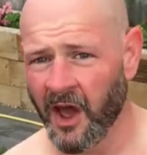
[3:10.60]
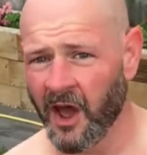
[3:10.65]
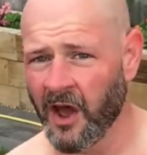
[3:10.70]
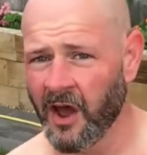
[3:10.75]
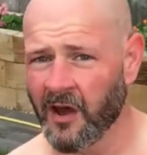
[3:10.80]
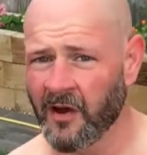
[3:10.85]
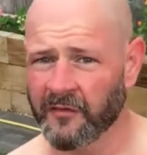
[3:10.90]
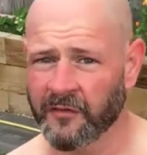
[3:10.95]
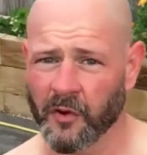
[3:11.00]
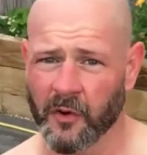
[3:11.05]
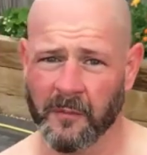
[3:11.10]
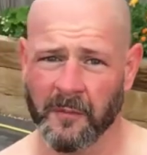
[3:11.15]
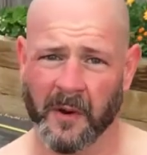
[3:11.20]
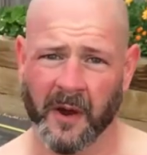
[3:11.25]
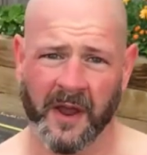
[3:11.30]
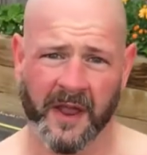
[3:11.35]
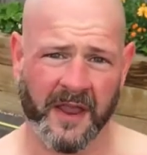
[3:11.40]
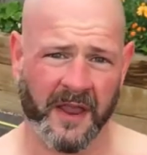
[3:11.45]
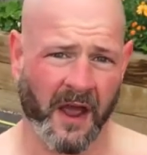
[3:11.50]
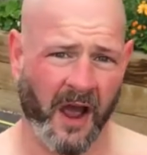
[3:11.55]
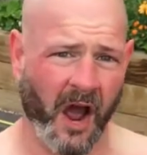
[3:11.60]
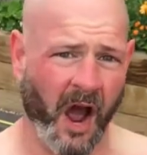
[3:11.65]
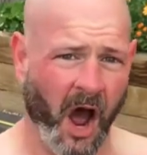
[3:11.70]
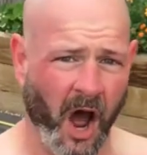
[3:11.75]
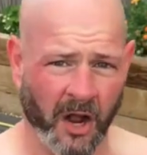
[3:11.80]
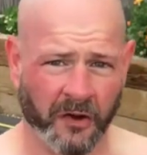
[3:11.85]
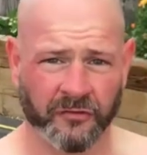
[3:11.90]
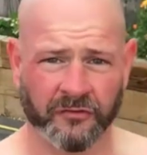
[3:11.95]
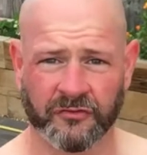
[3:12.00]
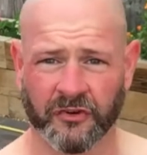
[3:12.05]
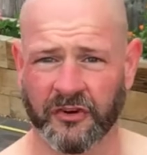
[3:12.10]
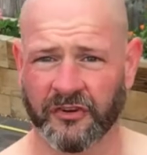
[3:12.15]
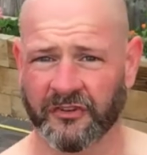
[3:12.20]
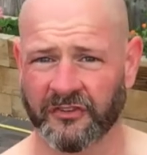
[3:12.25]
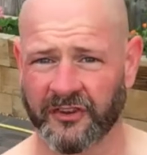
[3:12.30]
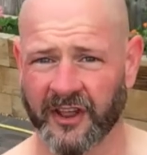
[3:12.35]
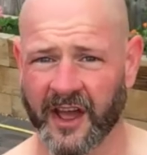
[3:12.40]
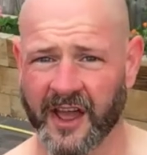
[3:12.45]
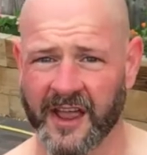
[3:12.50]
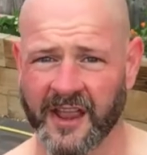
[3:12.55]
Uh, I've got my 100
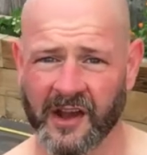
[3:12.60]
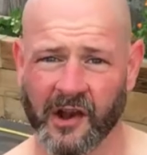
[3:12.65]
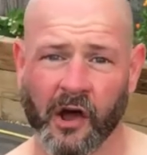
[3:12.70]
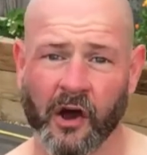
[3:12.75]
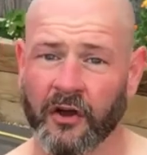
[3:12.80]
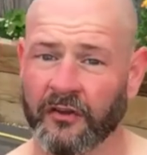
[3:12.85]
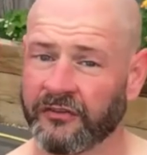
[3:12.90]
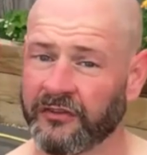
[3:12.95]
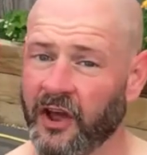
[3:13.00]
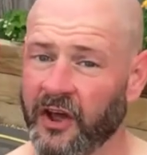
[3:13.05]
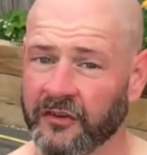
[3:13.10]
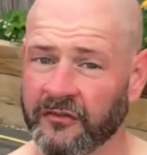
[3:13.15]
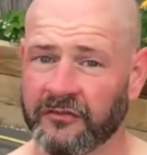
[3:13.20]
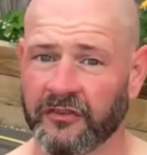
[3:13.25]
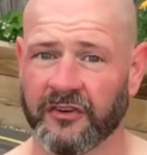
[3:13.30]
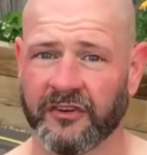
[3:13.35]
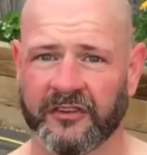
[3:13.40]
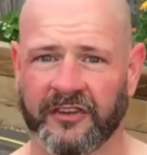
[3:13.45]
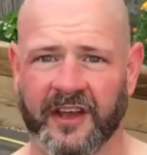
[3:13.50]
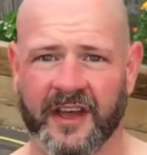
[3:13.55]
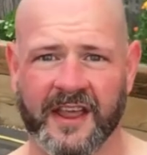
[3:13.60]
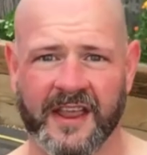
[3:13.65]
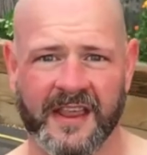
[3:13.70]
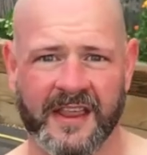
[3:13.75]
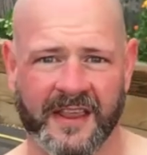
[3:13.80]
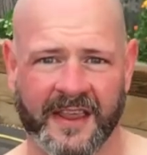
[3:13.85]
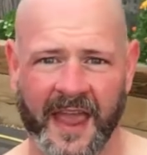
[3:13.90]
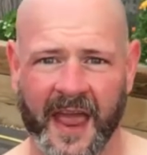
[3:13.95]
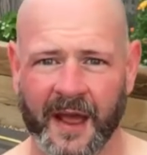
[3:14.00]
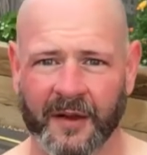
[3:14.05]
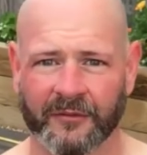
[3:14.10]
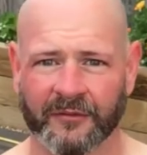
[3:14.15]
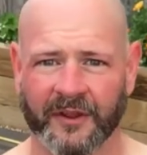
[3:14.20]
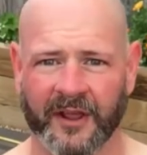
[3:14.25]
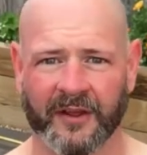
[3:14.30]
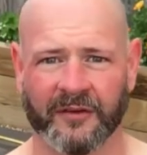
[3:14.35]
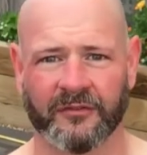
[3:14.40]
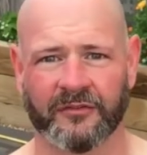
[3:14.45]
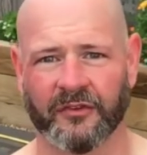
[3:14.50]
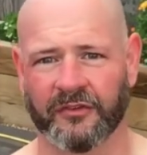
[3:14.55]
day, last 100 day
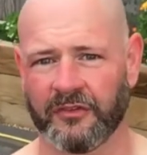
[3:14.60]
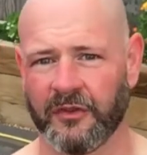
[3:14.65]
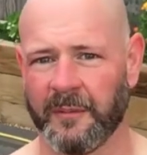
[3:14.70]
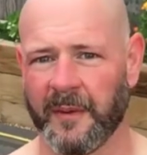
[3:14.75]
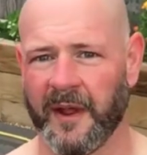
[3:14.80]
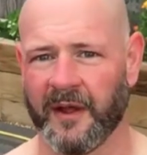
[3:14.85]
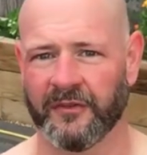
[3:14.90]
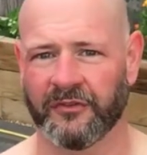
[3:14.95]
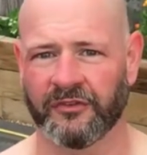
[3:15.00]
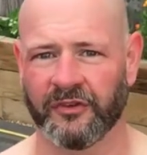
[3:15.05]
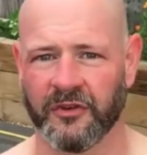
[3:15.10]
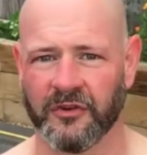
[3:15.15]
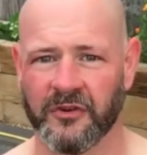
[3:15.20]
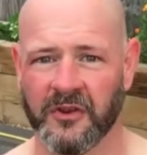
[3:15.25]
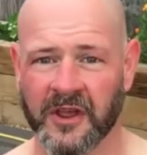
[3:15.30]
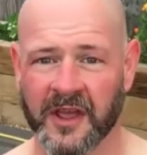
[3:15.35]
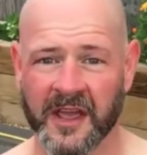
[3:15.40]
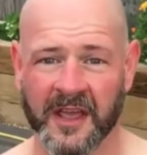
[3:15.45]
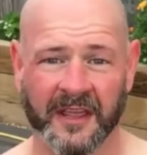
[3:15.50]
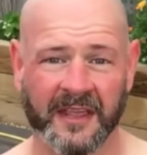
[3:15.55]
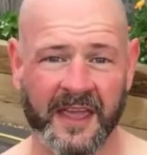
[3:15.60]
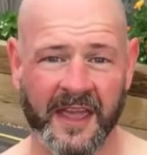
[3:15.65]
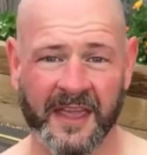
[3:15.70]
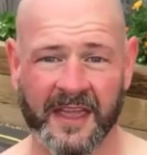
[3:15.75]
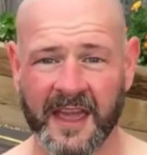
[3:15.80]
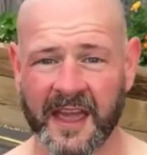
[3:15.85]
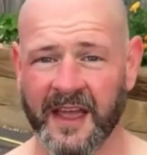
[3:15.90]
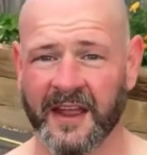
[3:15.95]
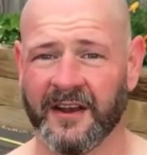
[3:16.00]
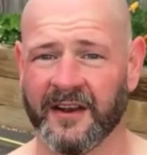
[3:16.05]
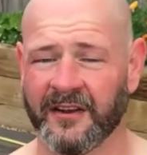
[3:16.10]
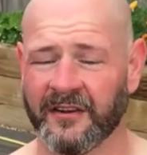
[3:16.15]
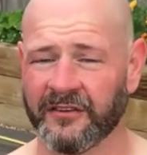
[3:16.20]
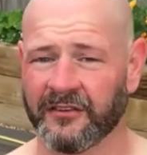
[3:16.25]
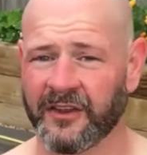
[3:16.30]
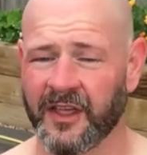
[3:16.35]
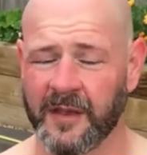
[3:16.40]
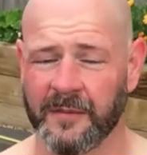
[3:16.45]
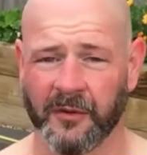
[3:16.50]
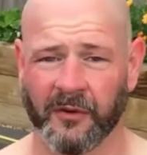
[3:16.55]
countdown just about to kick in
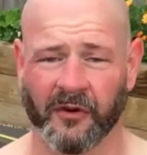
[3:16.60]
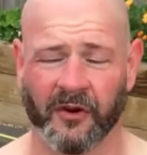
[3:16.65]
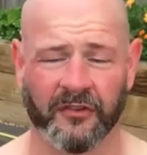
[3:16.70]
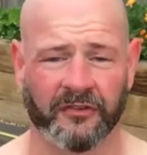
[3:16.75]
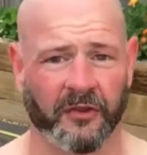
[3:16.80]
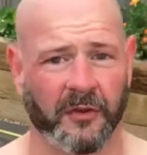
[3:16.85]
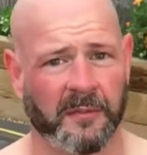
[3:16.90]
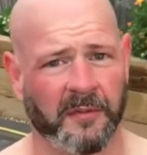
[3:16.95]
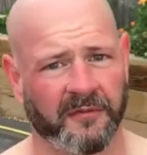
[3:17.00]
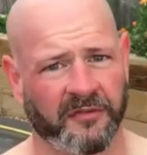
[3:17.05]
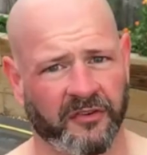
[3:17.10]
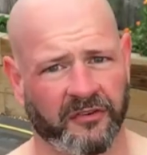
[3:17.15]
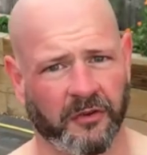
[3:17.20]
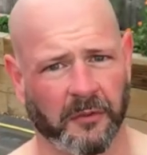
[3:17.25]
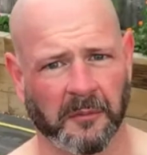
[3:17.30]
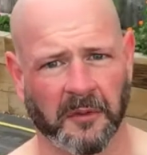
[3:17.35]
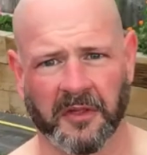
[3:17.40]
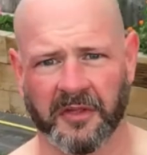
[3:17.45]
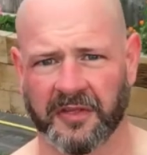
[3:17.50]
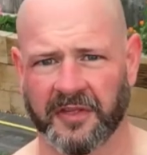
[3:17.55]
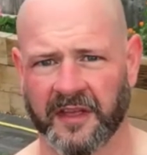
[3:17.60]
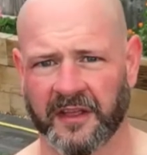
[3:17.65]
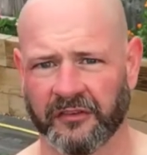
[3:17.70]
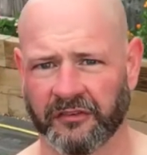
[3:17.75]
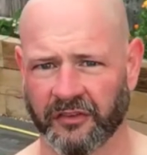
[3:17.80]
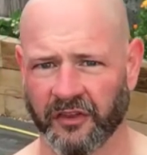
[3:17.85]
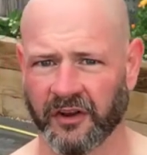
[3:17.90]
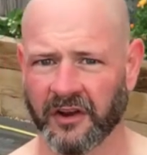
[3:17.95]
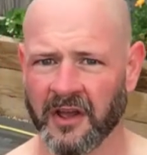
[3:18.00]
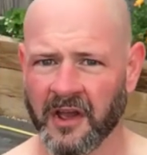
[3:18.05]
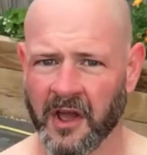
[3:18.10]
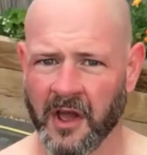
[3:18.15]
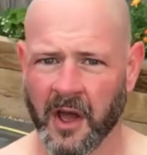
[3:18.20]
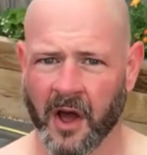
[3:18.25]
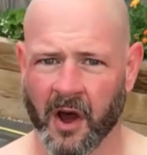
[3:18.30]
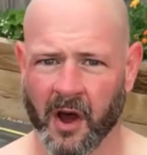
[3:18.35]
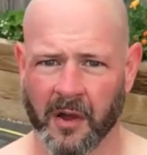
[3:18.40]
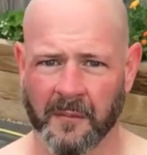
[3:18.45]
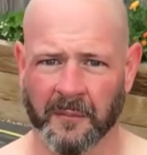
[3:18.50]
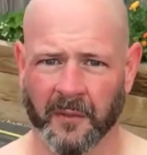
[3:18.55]
and keep your eyes open for some of the things that
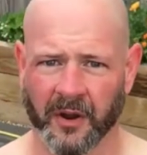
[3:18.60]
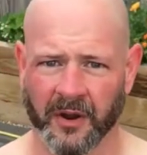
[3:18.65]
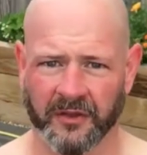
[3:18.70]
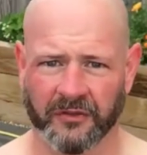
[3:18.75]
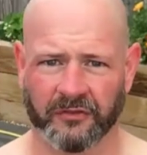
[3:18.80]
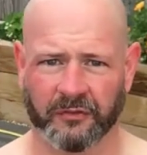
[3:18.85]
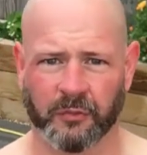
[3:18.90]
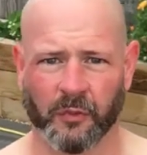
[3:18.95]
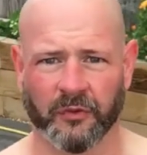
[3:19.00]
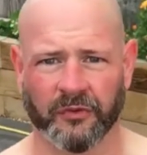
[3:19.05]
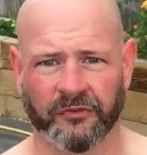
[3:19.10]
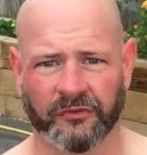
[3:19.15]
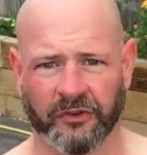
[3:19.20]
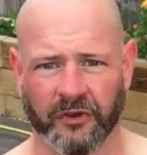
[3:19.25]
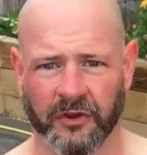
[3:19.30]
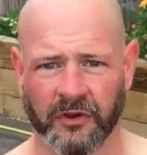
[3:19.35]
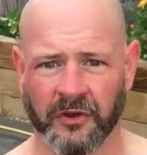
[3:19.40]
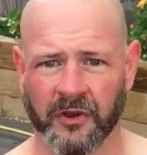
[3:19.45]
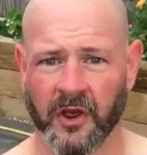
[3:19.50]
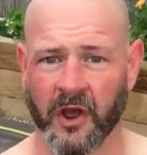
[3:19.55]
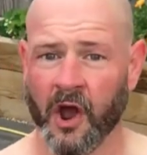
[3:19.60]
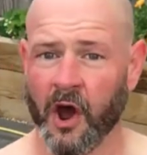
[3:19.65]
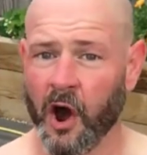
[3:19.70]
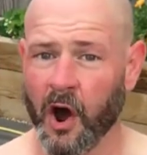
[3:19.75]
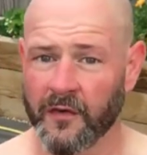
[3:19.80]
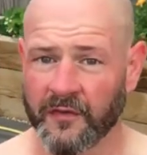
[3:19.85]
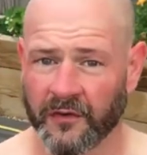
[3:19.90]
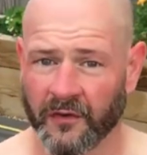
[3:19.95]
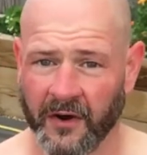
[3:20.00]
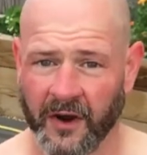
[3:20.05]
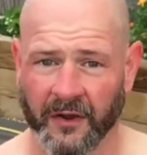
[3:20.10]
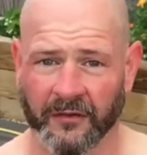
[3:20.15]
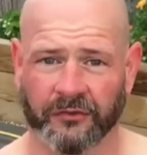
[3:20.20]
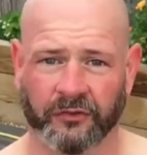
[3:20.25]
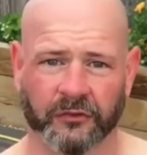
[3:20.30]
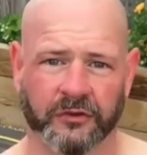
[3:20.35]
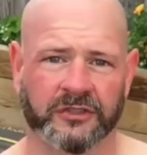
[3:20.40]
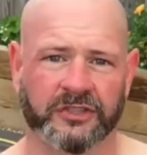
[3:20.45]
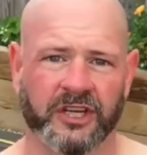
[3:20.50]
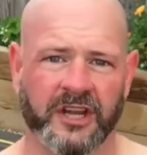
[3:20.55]
I might want to offer out
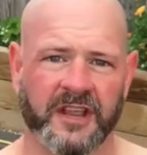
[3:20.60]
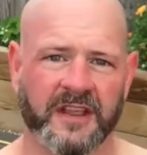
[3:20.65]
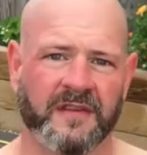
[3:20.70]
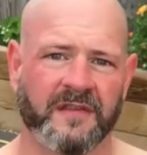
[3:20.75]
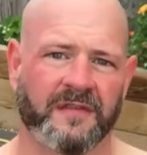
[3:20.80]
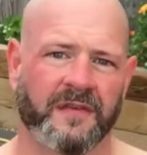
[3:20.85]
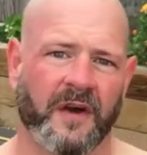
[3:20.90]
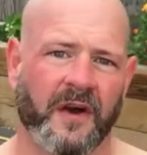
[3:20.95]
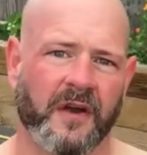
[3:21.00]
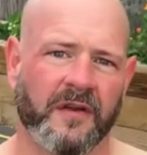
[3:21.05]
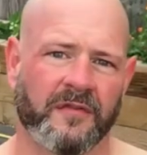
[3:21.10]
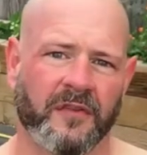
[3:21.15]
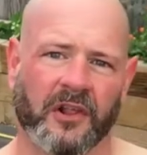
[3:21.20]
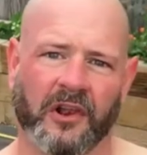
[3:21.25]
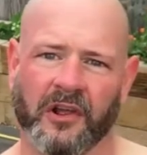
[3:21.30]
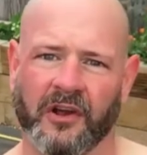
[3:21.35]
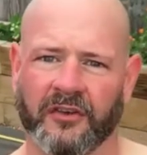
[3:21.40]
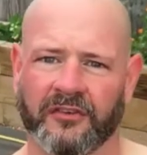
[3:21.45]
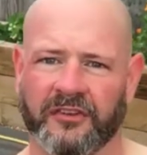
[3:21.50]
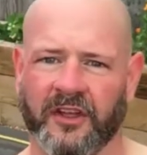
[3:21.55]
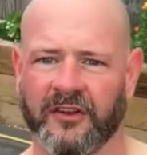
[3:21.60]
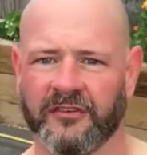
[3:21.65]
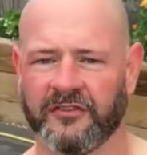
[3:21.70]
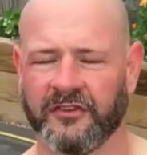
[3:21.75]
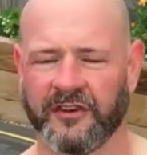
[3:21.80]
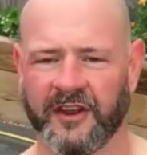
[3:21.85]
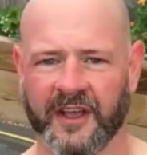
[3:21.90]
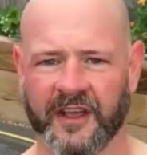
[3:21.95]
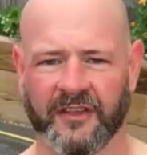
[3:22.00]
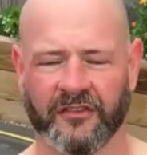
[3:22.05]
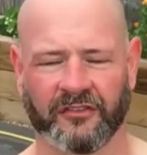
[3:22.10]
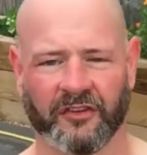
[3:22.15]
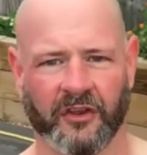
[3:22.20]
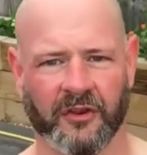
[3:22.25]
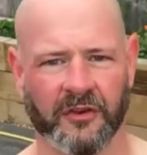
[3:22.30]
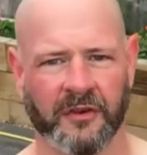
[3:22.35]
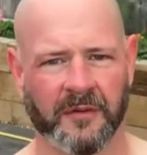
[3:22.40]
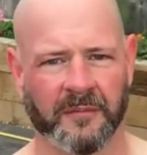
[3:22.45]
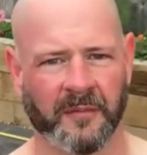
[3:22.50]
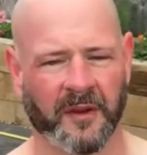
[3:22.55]
or achieve over the last 100 days.
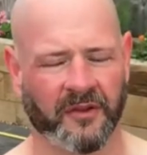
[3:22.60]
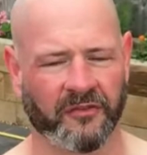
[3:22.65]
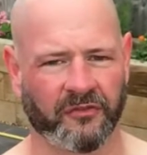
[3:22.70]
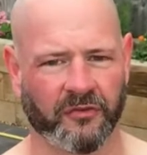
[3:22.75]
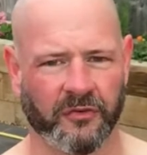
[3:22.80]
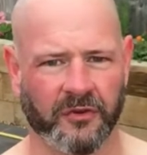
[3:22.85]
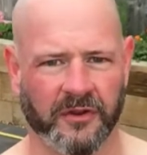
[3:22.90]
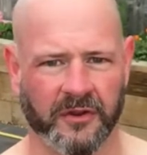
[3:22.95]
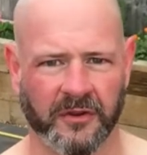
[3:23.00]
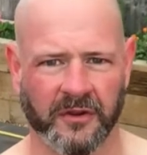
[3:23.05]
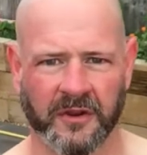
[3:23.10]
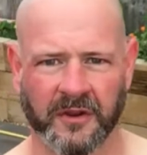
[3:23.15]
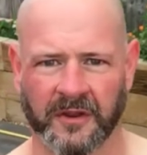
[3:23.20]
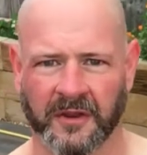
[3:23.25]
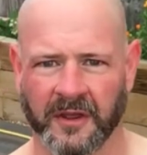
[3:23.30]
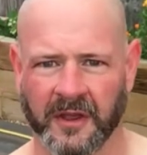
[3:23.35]
So make sure you